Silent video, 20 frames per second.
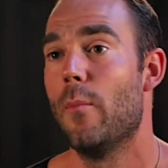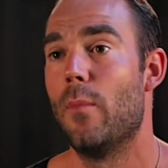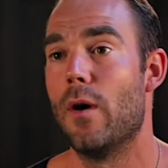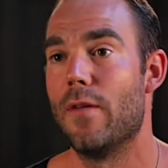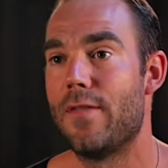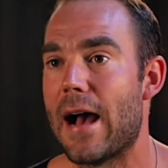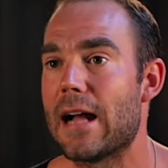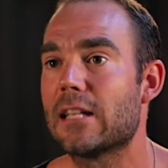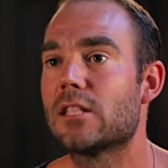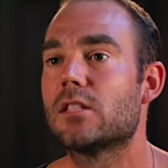
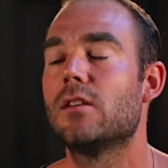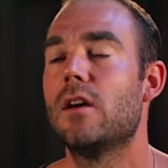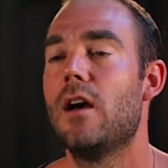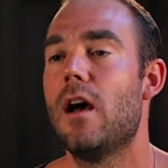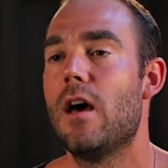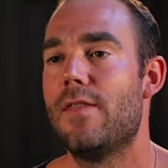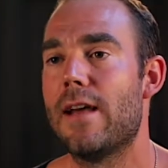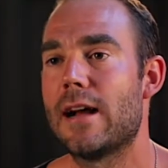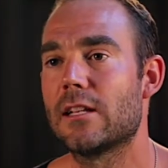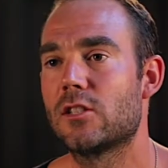But that's
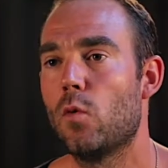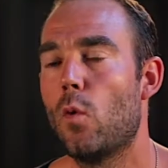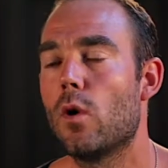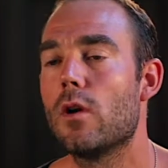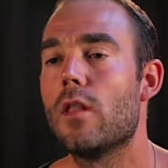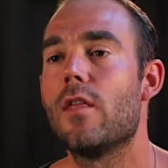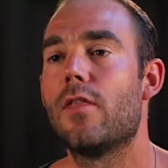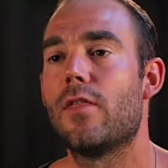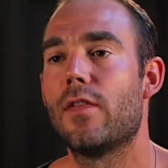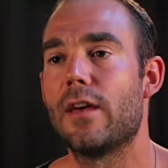that's
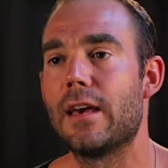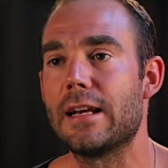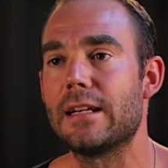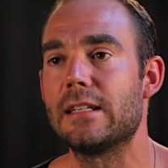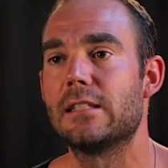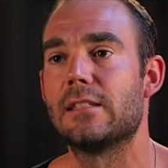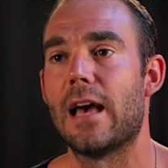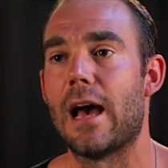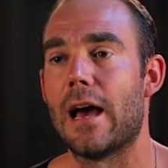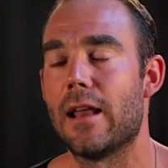one of the
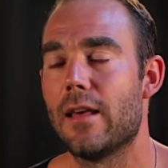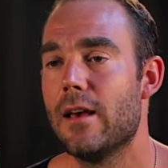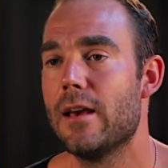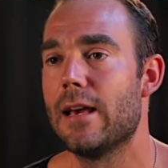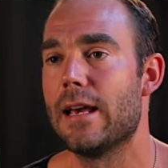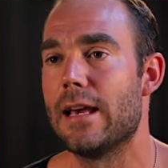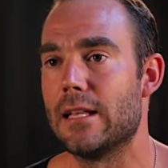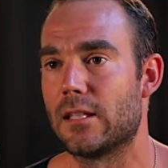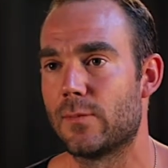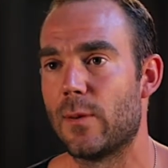things that,
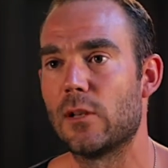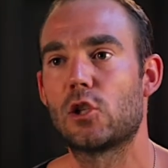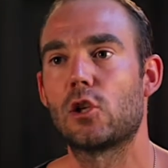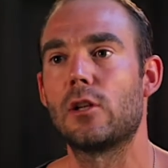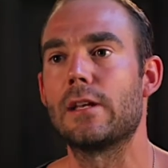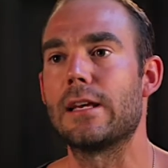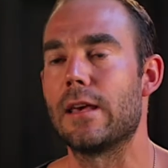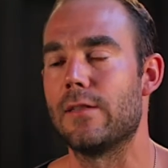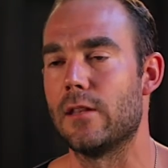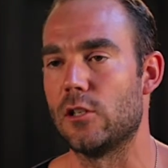
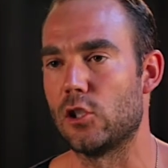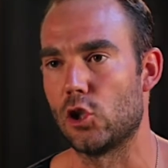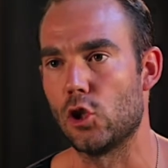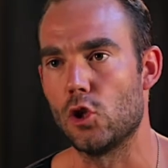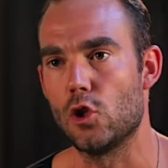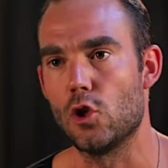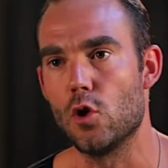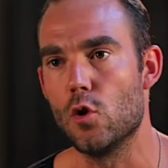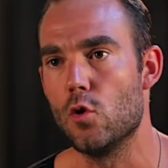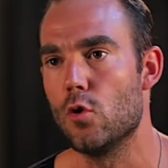especially in this
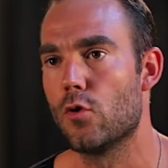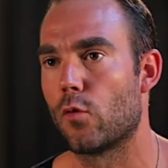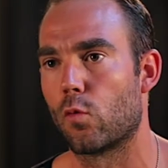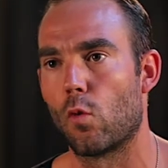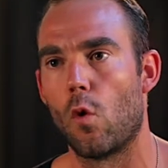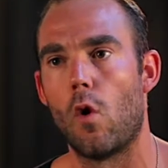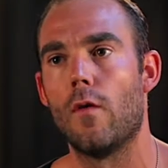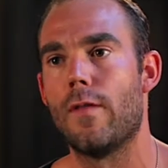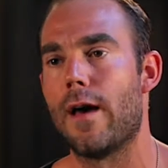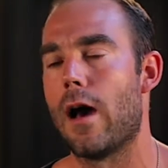youth
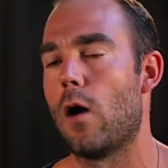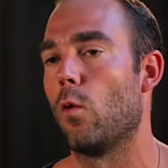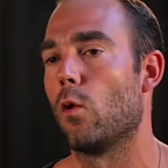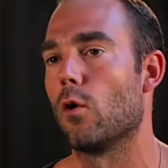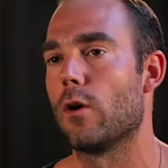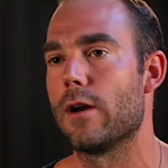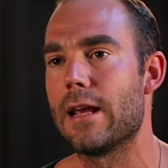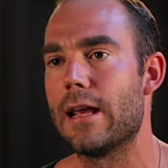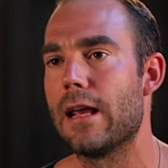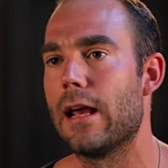role that
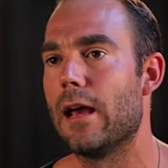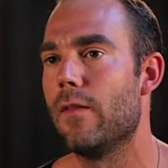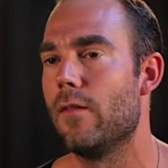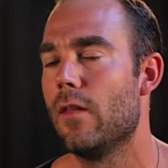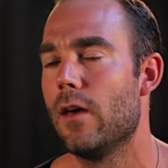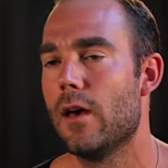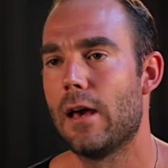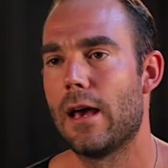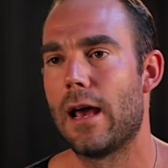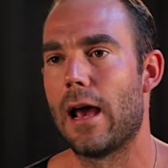we're
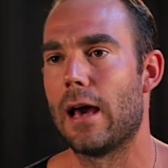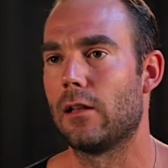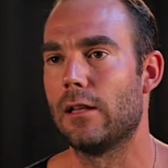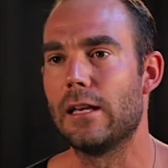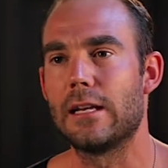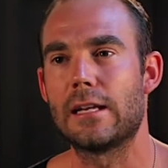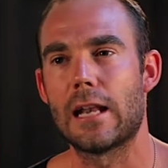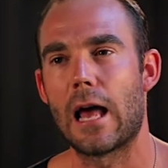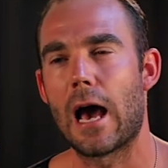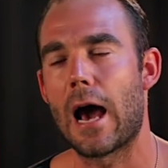in at
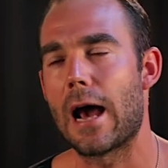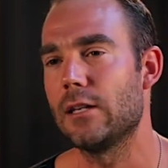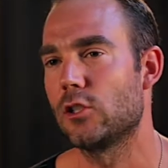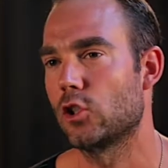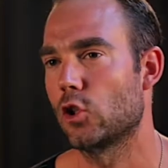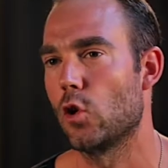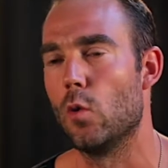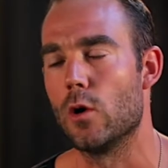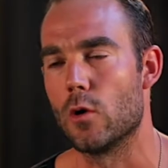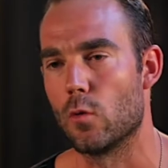Lincoln High
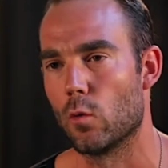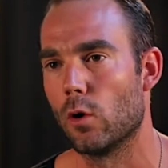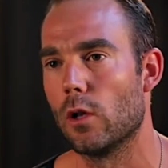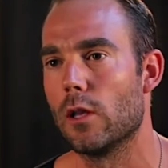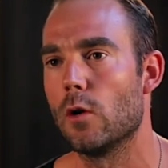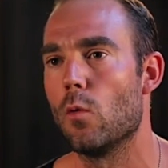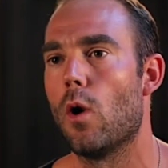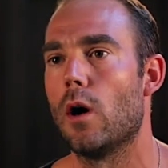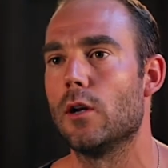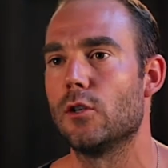School, we
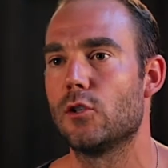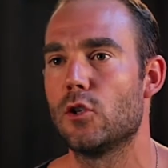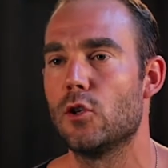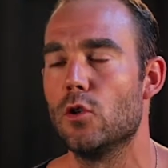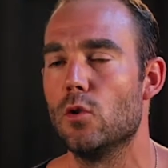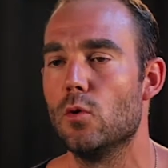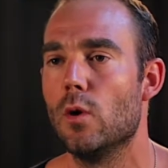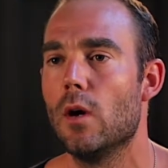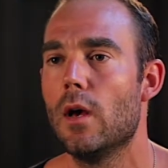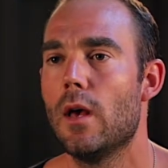really want
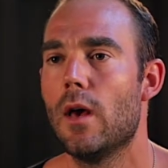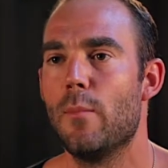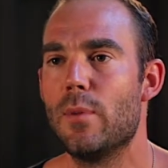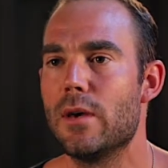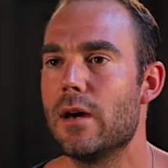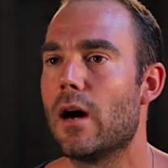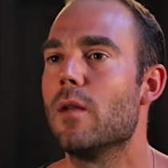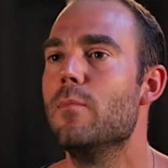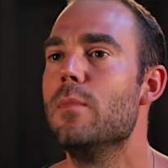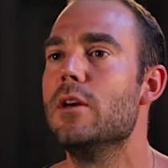to
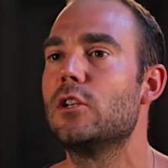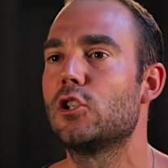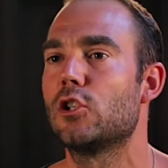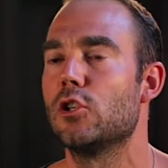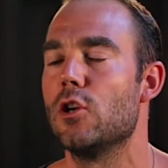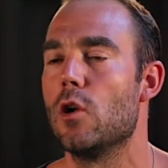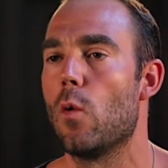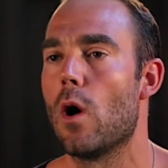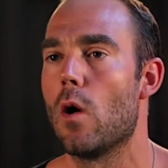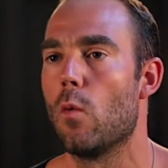be on
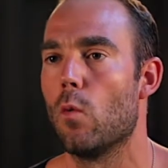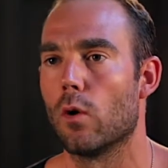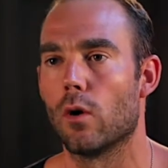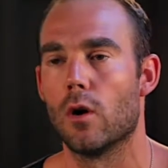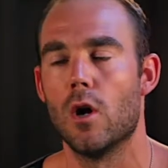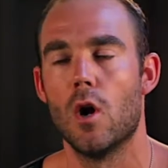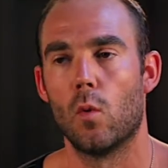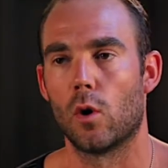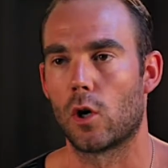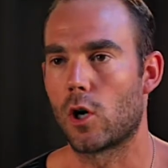mission in a way
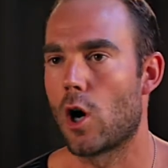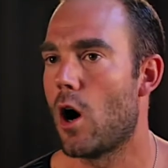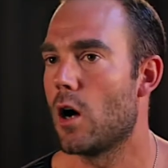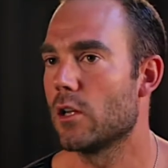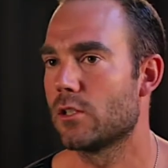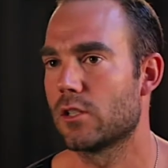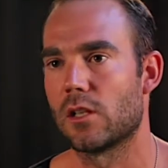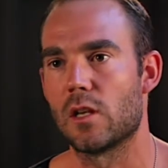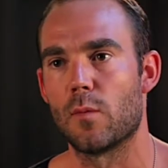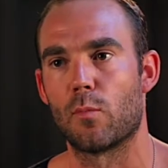where we're
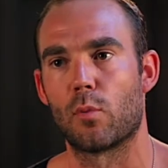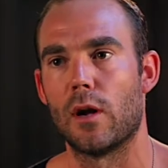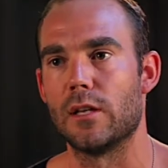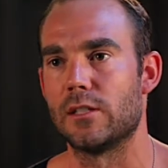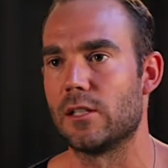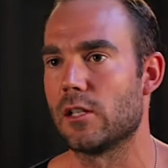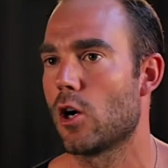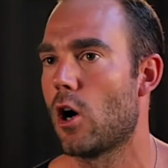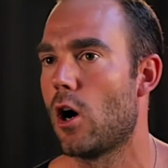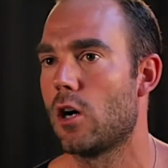constantly
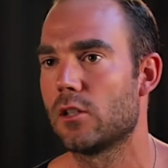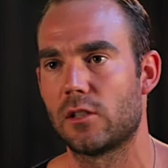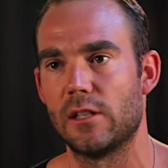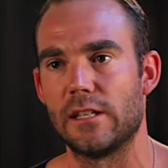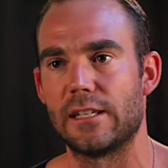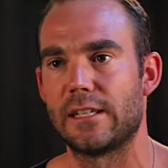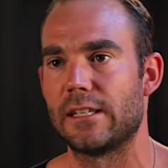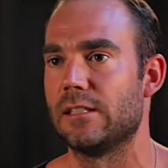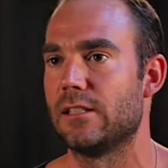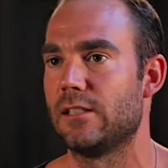present,
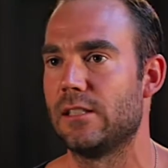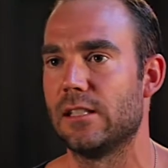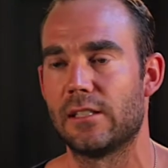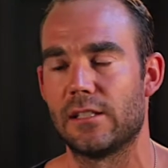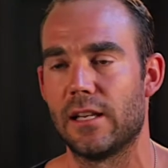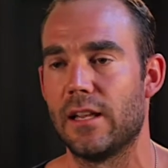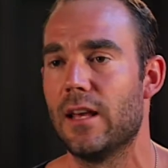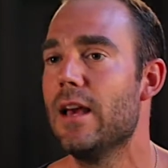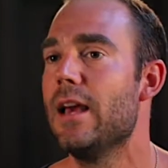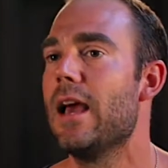constantly
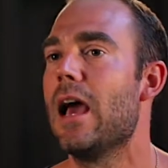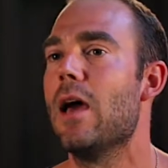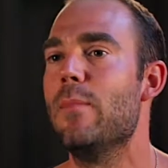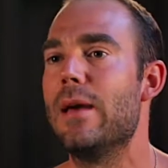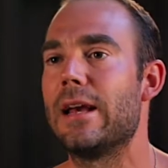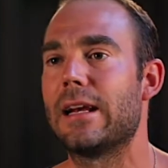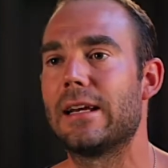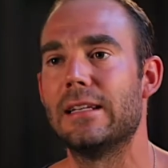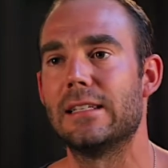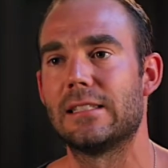consistent, and
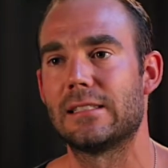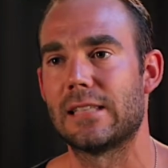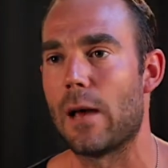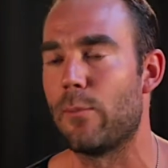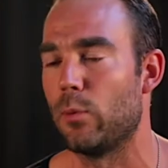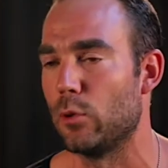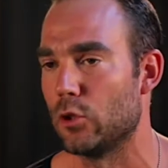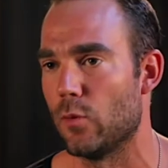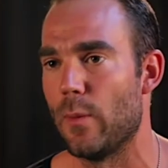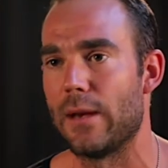making
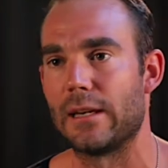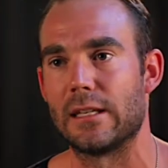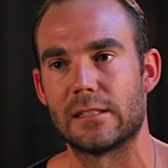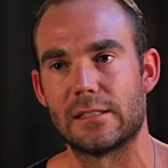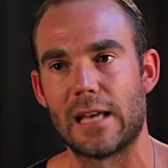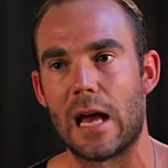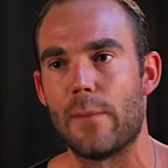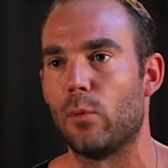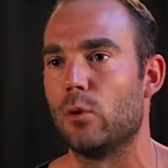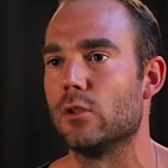disciples who make
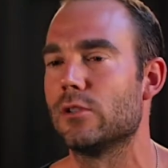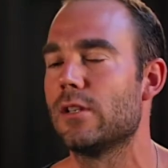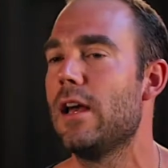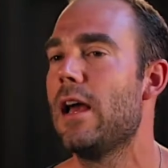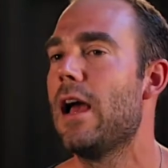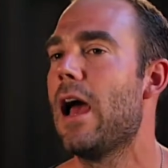disciples.